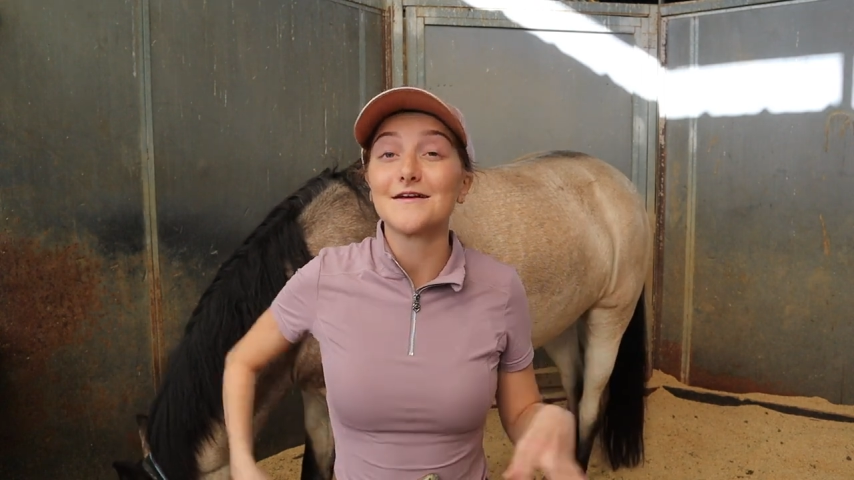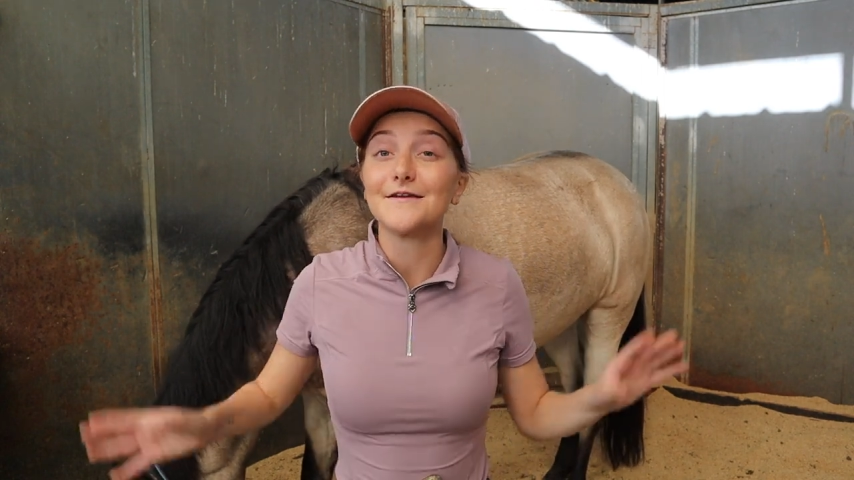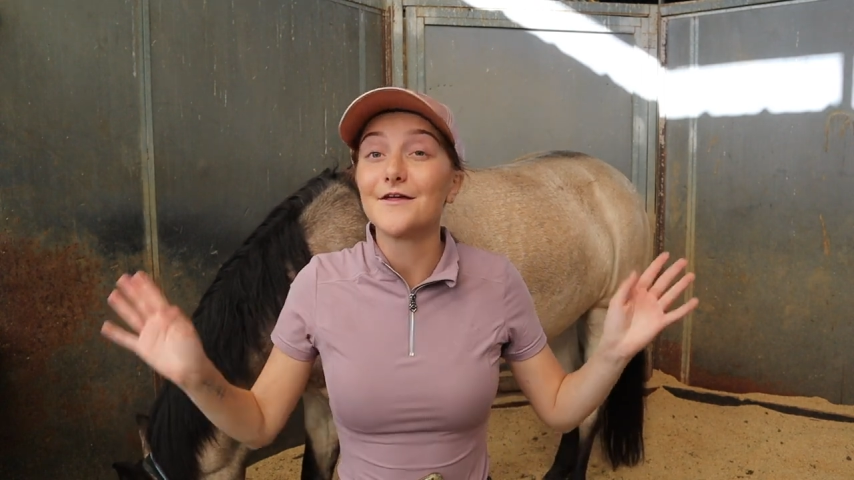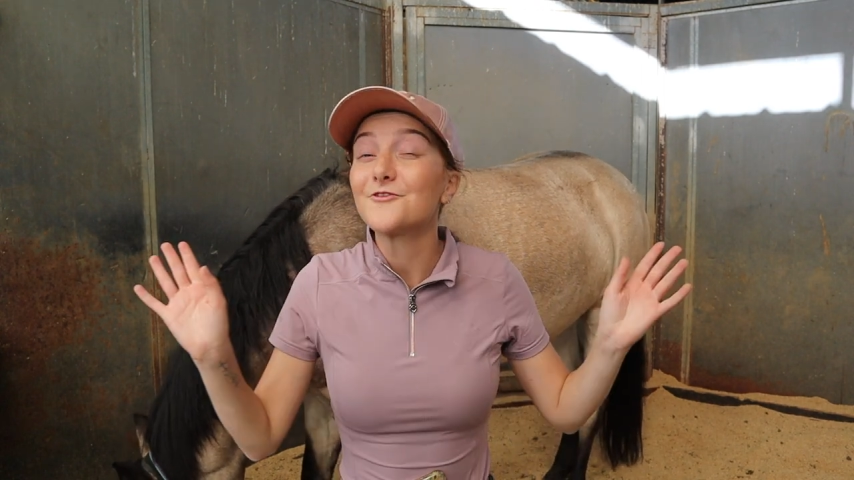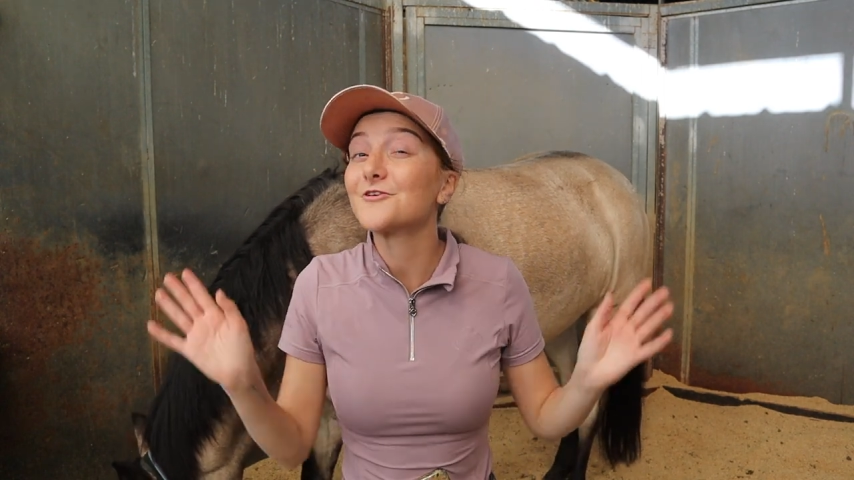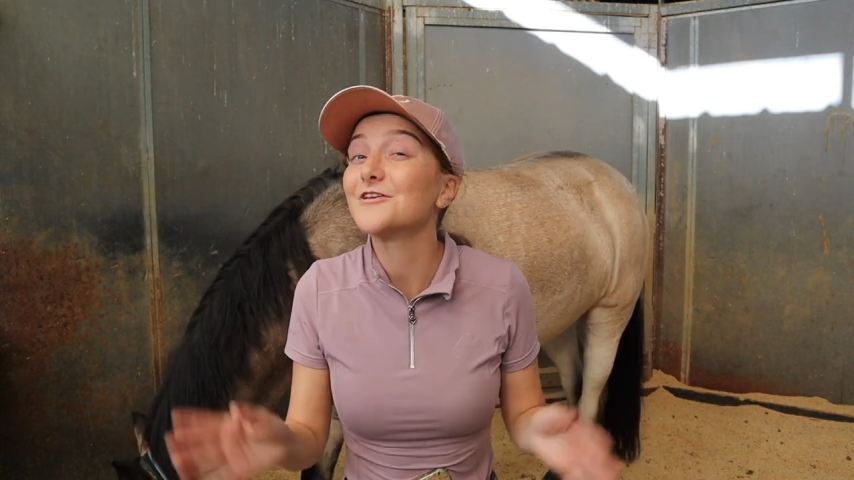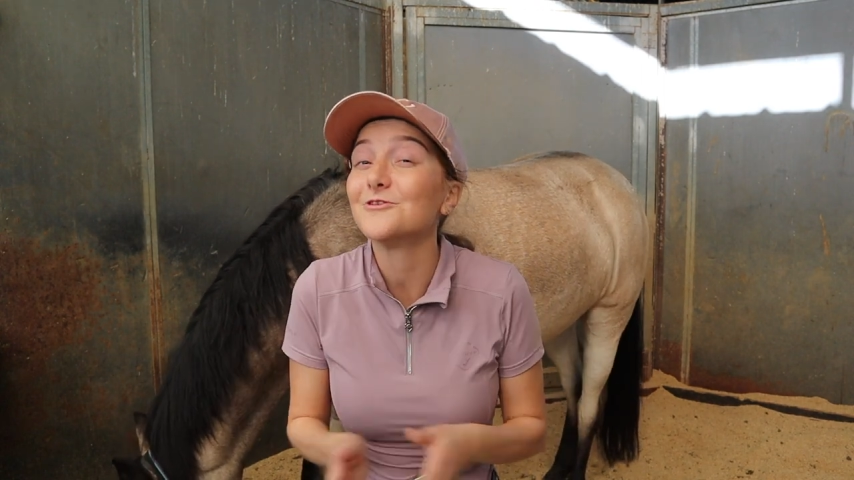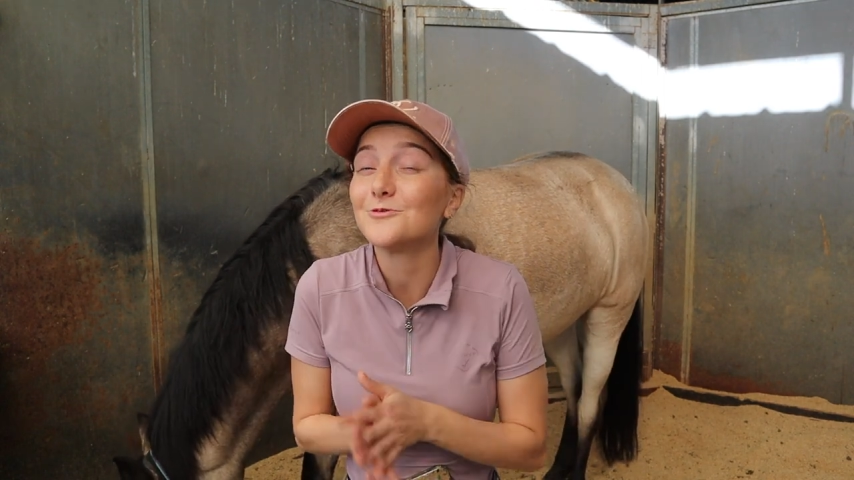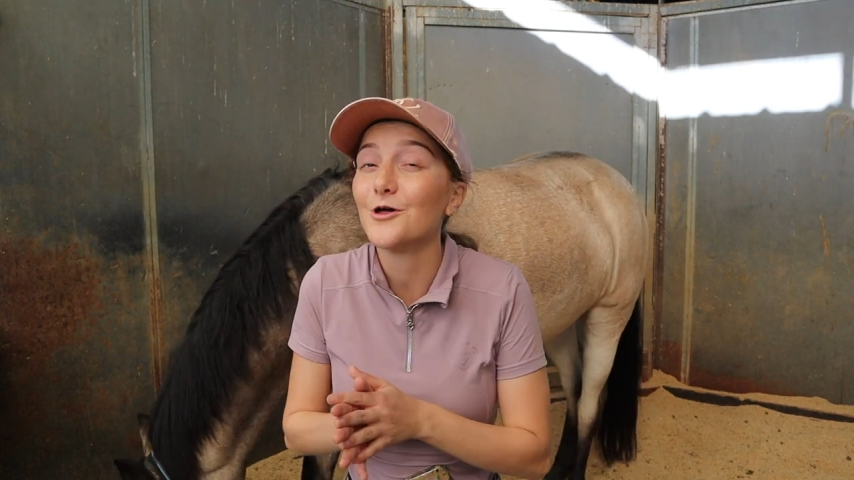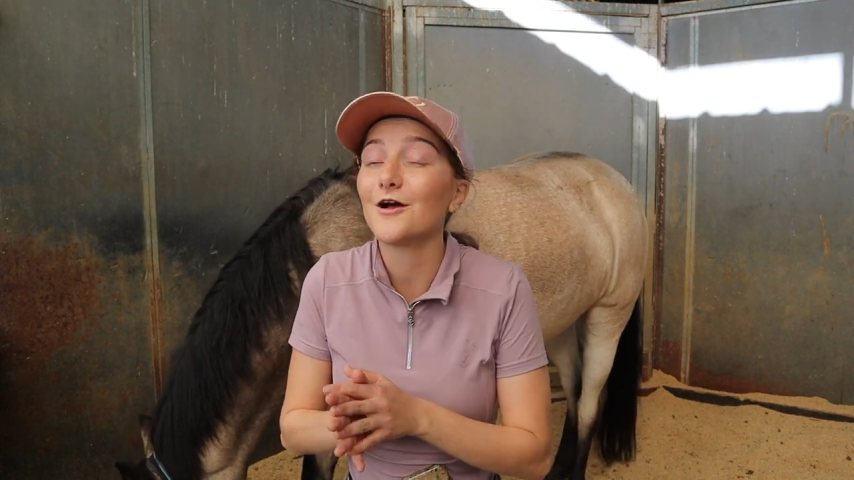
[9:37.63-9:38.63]
another
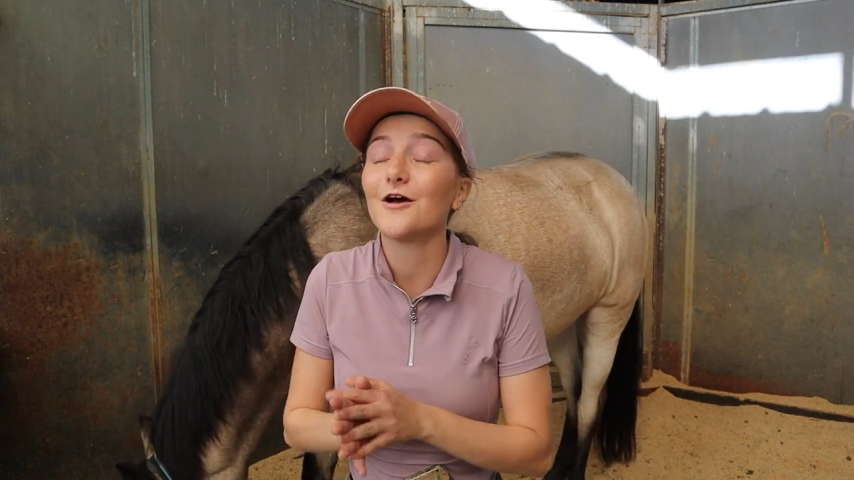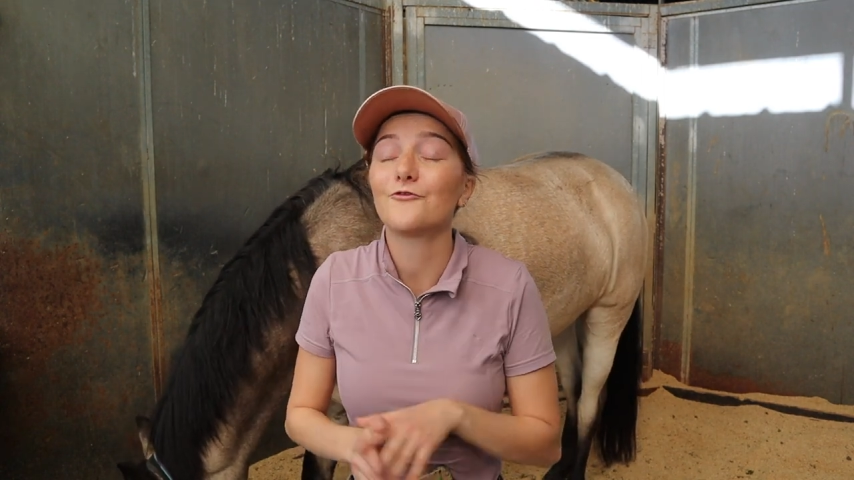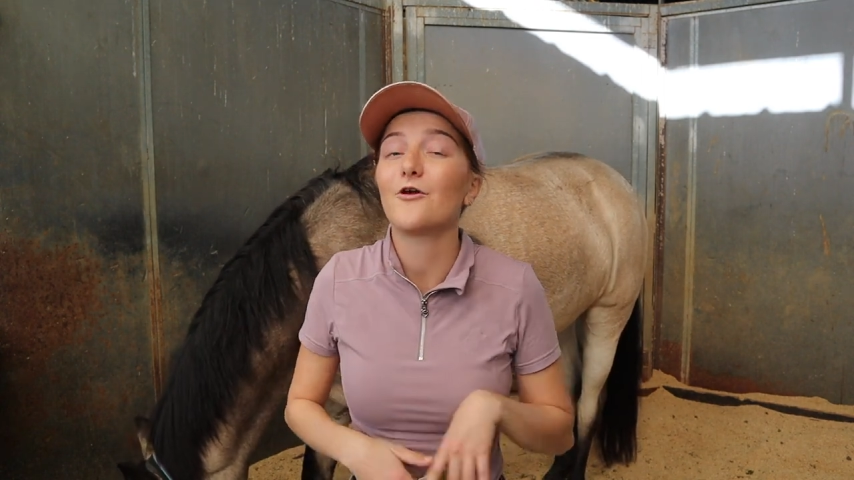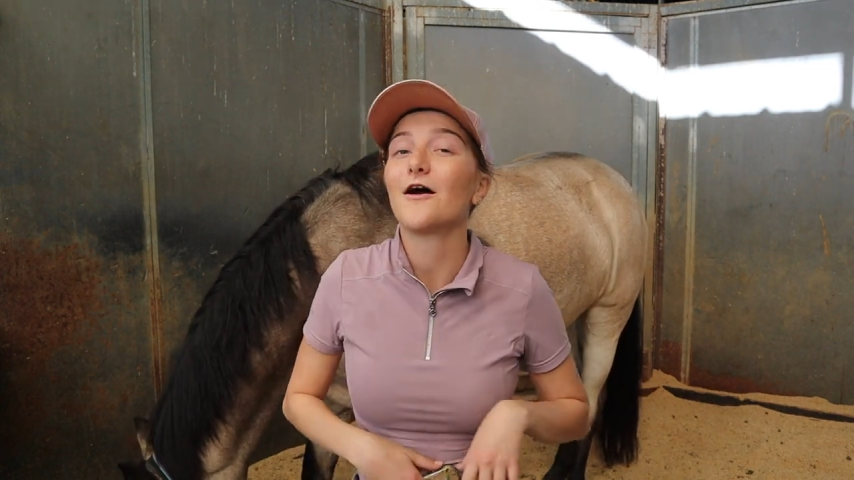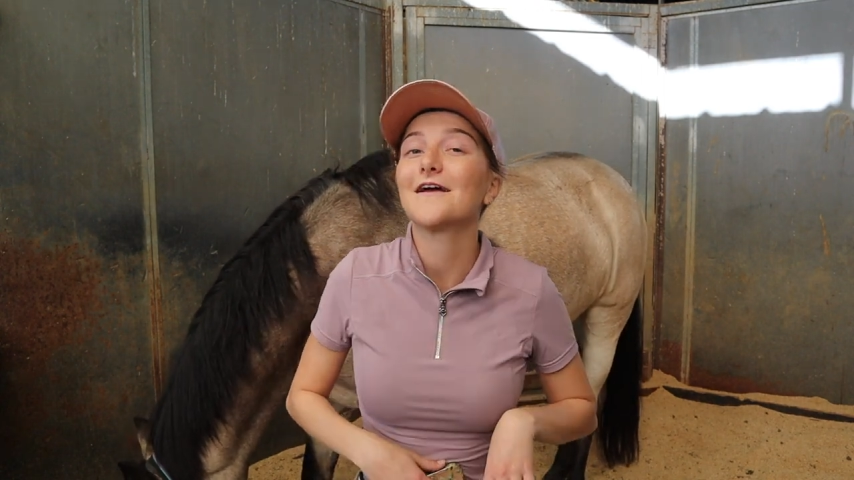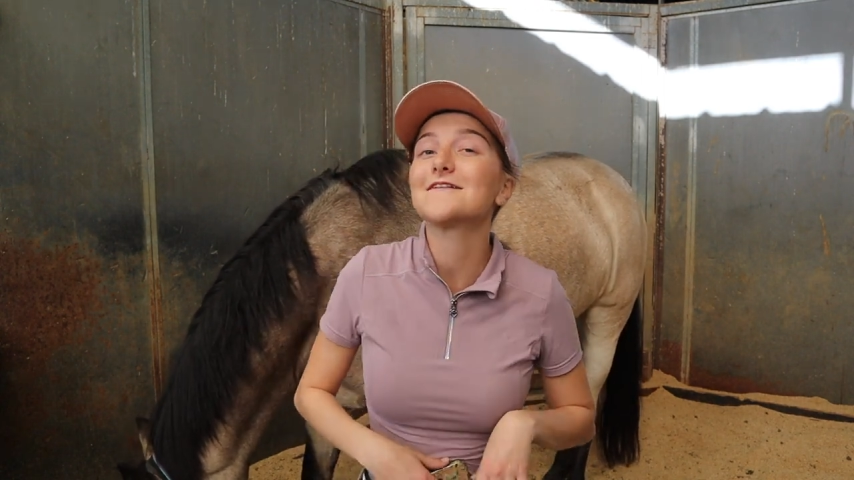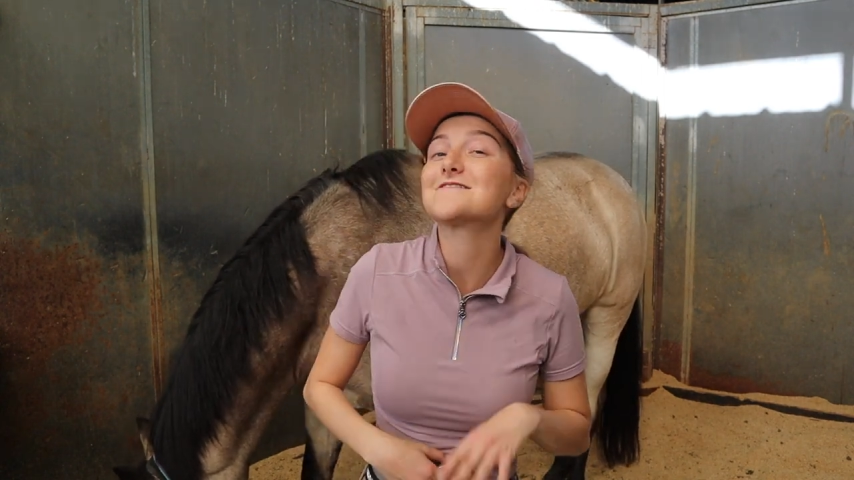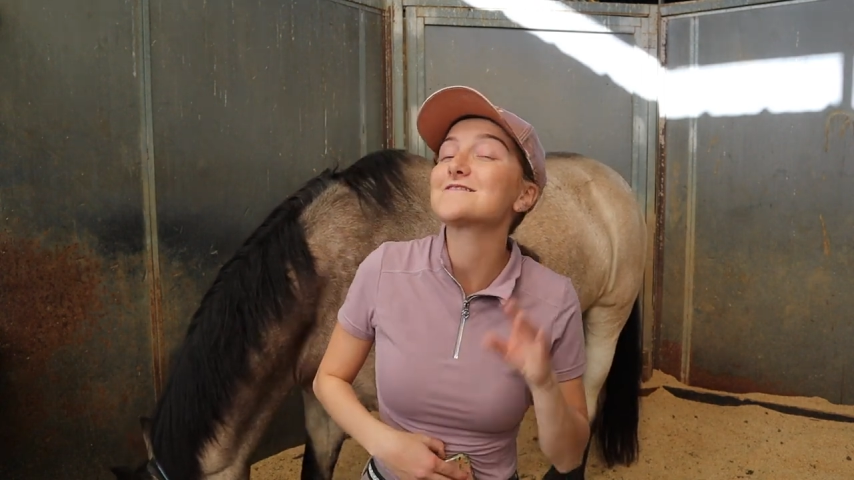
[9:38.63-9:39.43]
cute look of Rocket's.